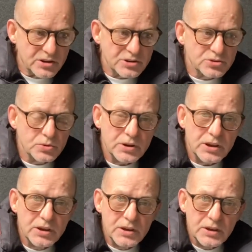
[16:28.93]
the story.
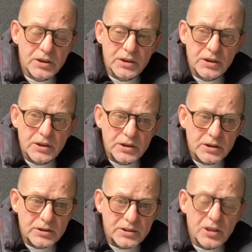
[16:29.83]

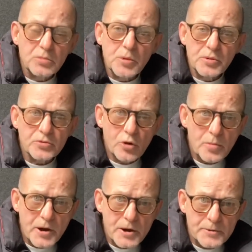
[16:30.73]
Tell them about
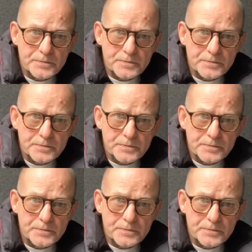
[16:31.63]
Robert.